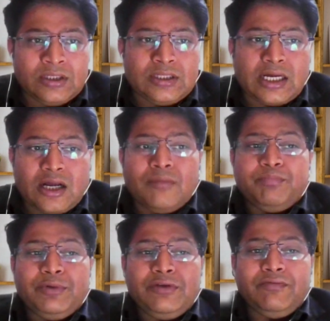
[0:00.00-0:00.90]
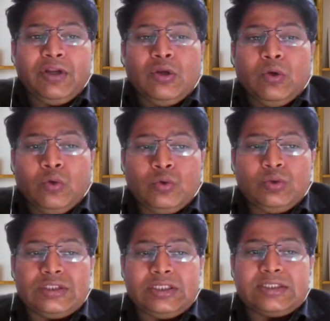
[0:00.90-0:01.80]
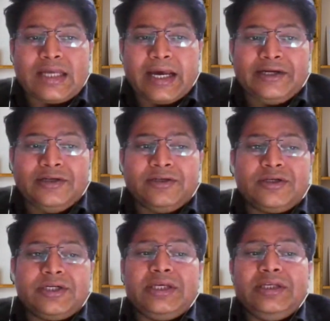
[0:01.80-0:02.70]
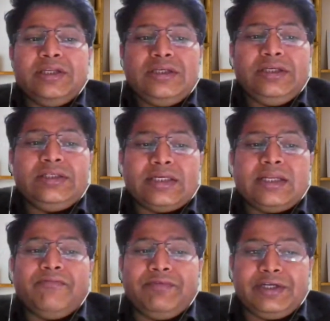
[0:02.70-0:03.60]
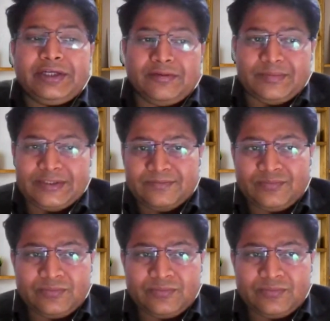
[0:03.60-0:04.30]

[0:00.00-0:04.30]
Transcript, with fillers: the company will lose its identity in each and every terms.